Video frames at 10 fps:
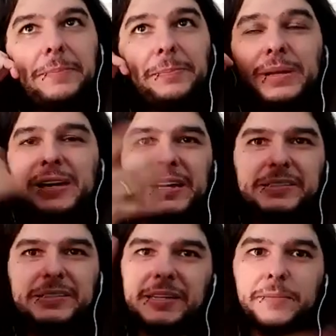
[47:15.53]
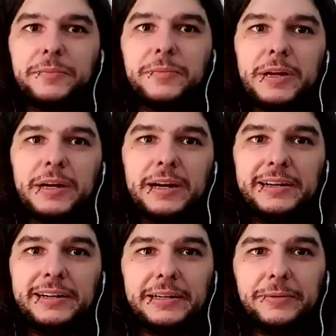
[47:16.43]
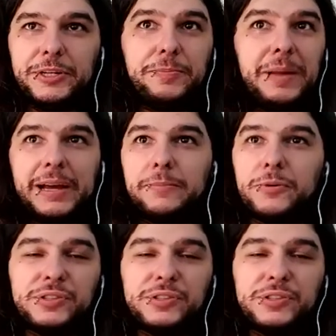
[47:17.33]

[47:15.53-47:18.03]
play some Rich Blackmore